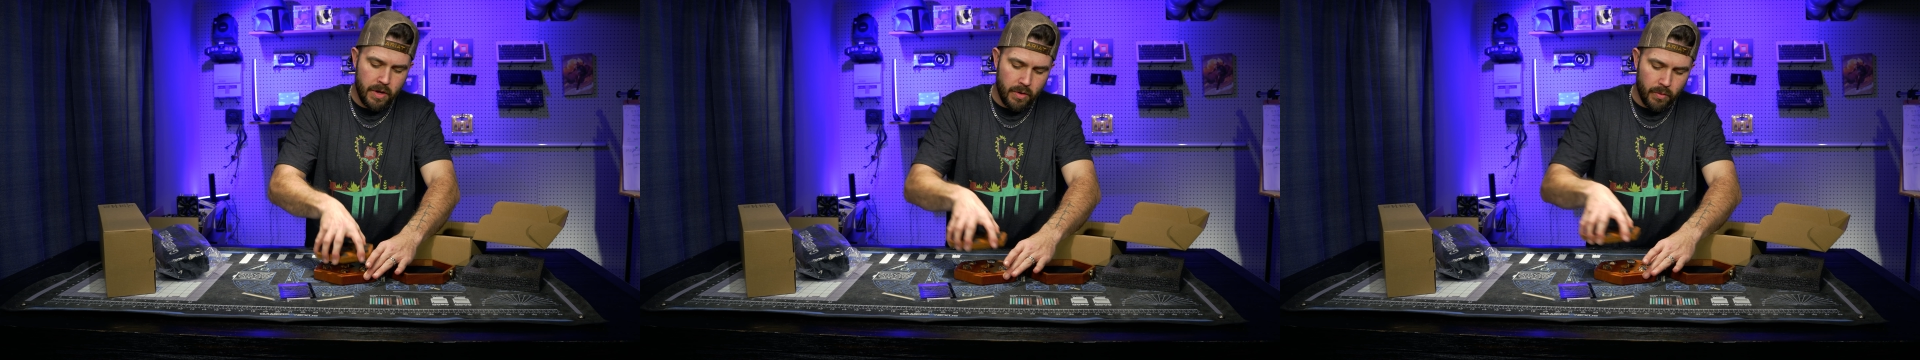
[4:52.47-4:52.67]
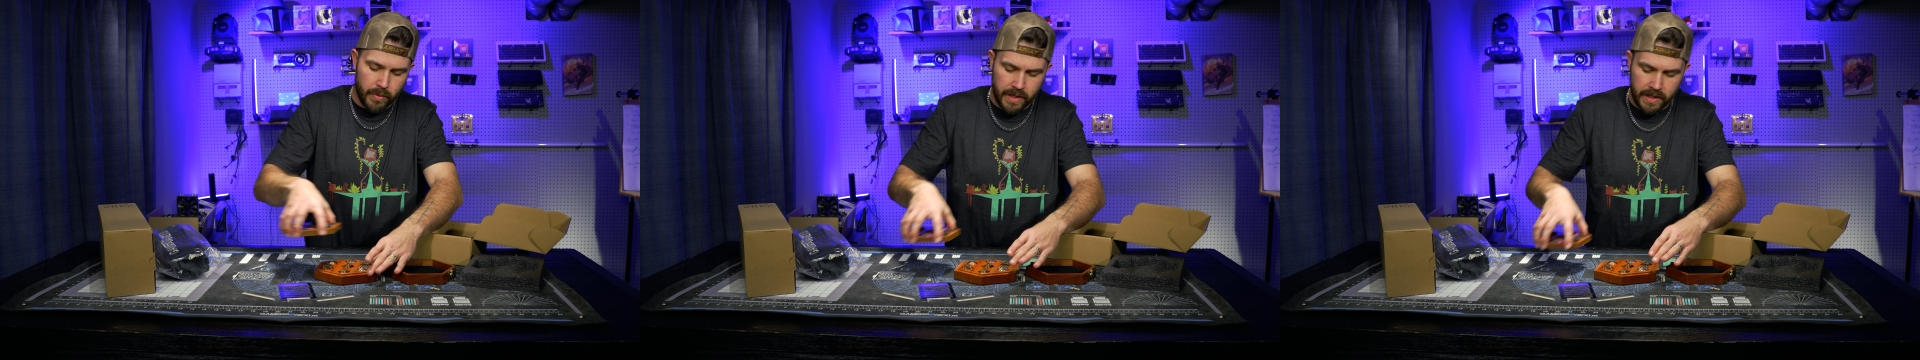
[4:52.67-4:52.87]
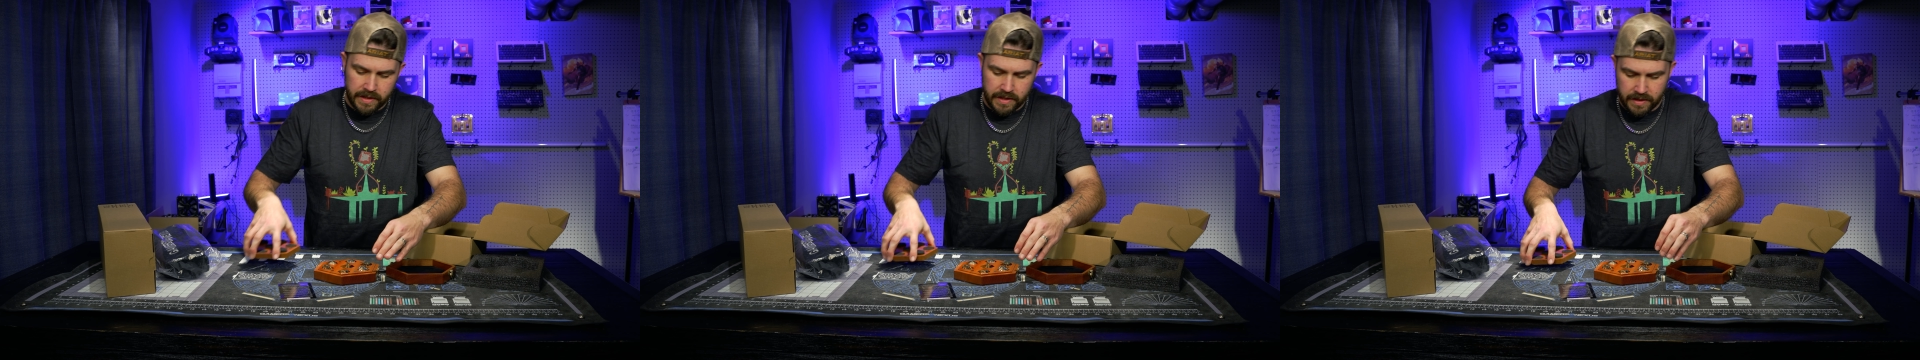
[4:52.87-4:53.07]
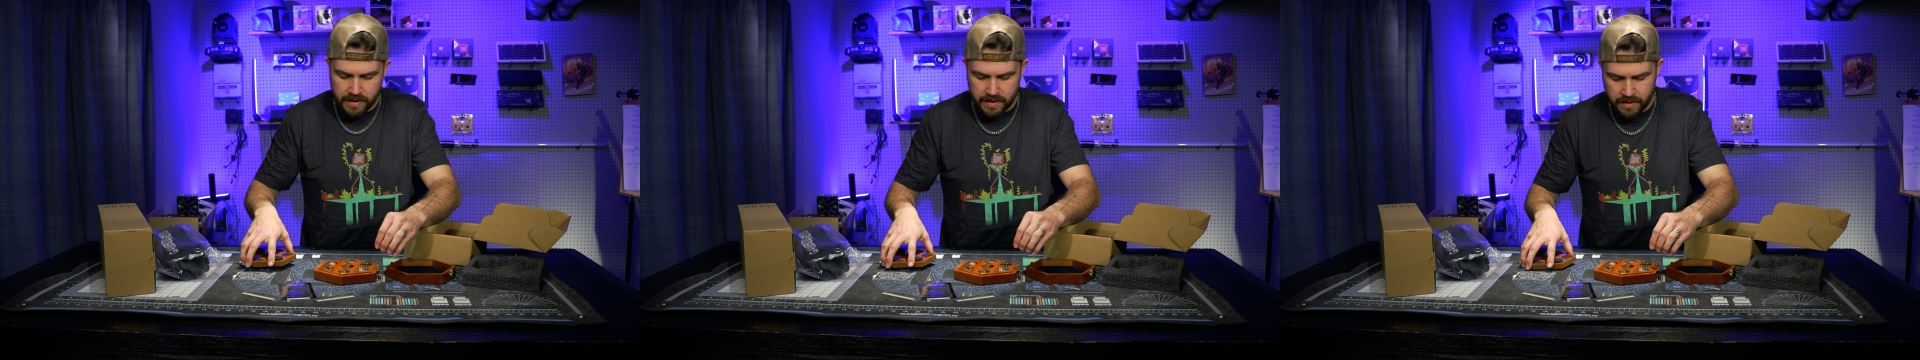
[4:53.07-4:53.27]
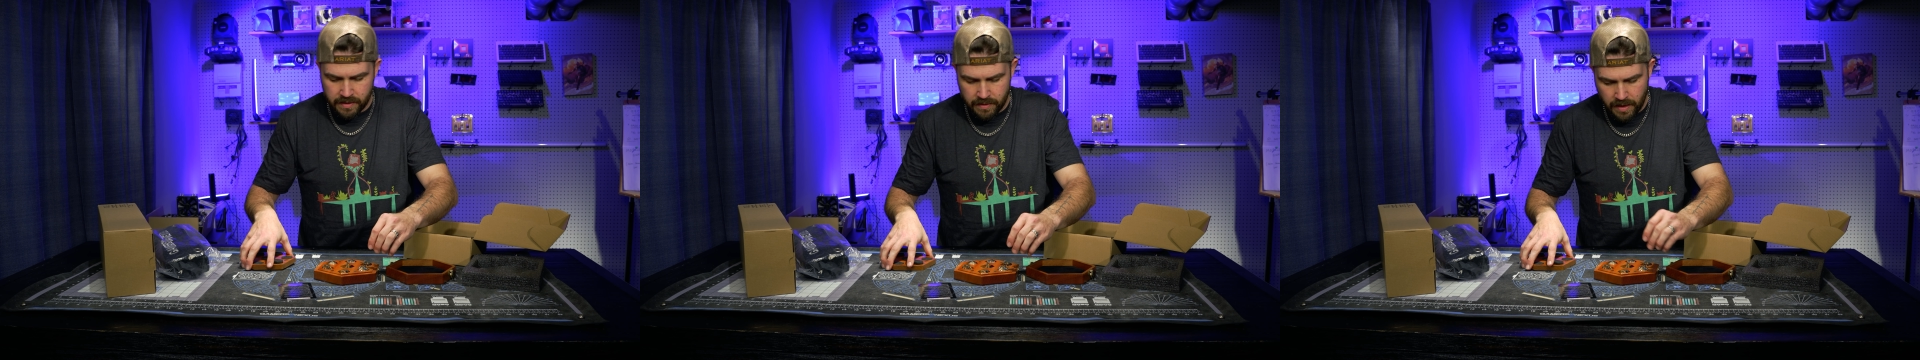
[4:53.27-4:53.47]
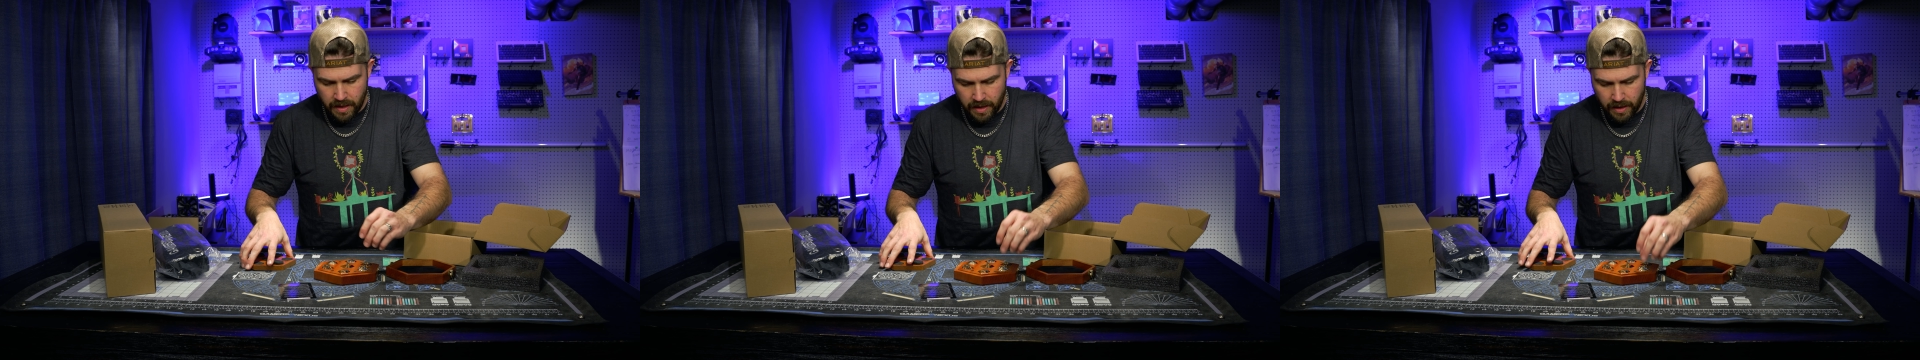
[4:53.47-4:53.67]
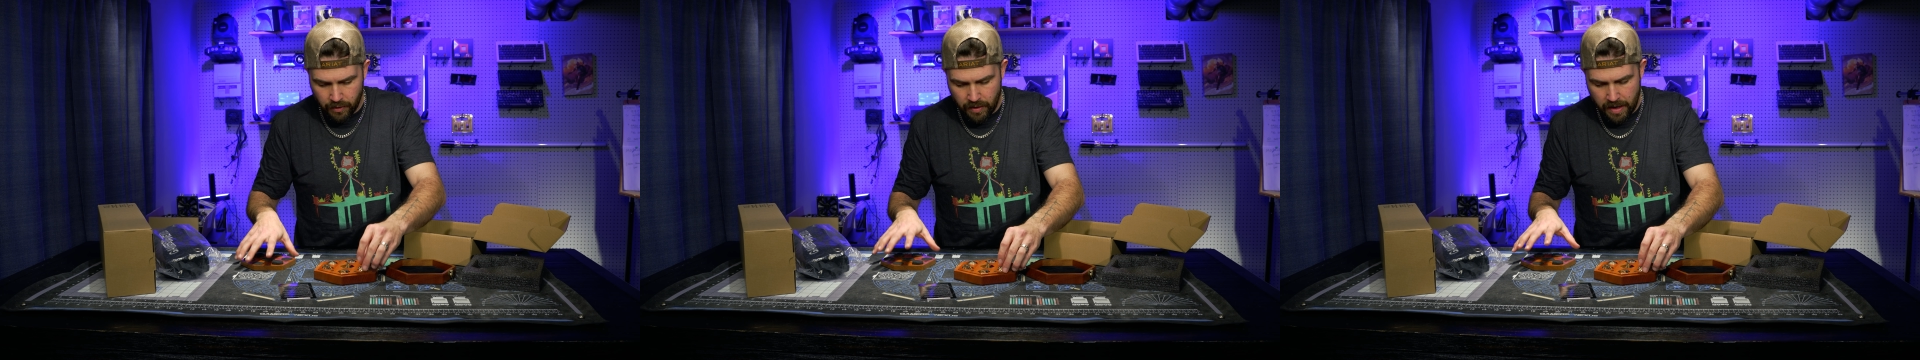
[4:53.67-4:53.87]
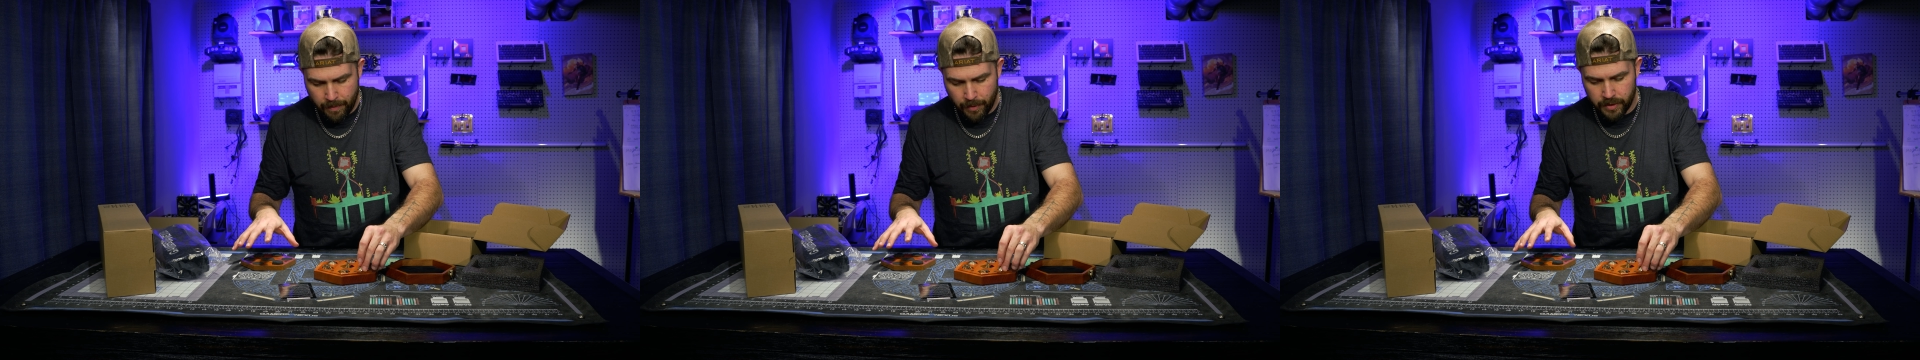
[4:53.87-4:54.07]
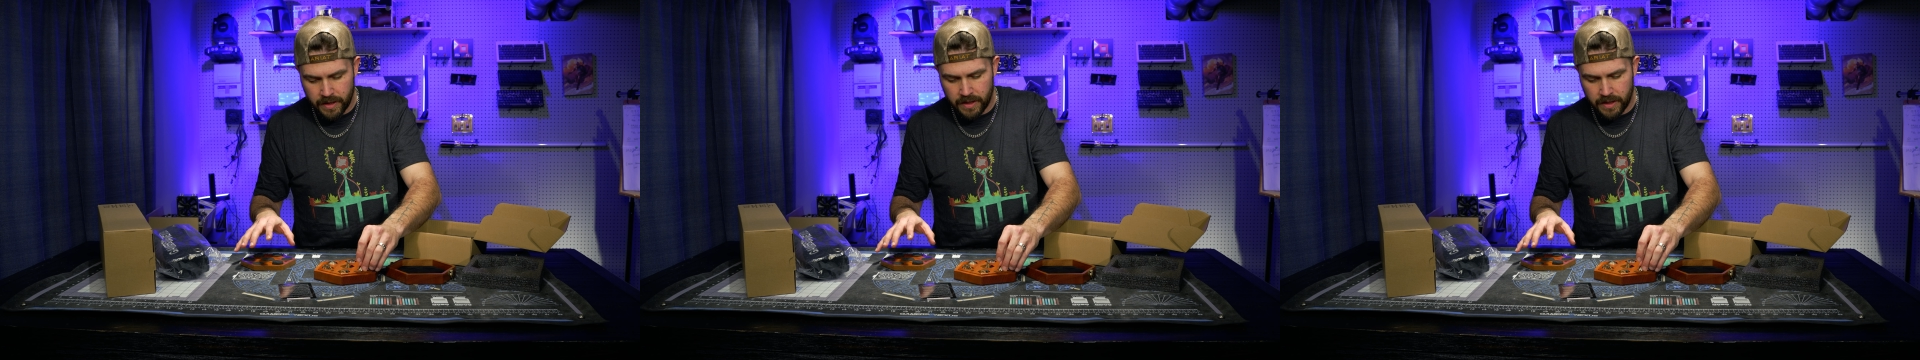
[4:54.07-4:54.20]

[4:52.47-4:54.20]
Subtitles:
We need to grab our